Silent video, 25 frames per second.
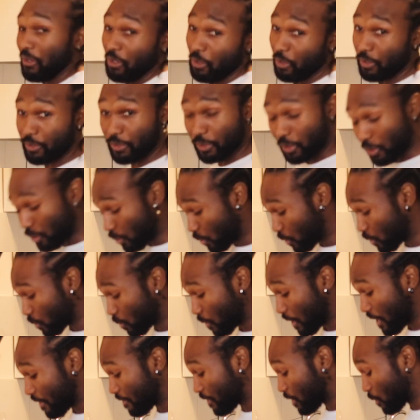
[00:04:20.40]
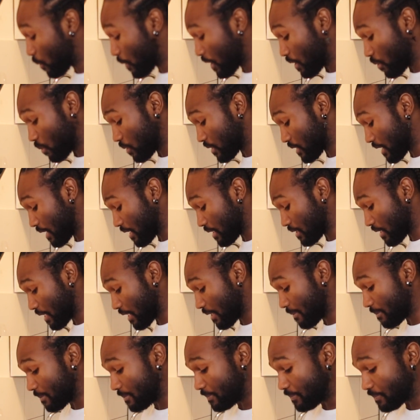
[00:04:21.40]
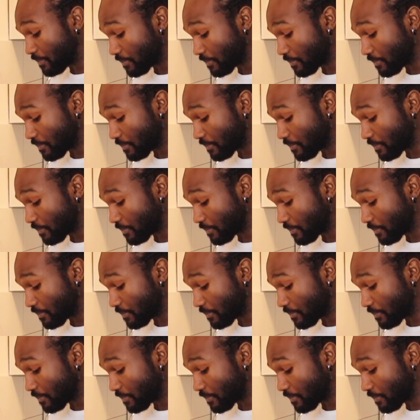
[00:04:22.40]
or the cold, whatever the weather was at the time.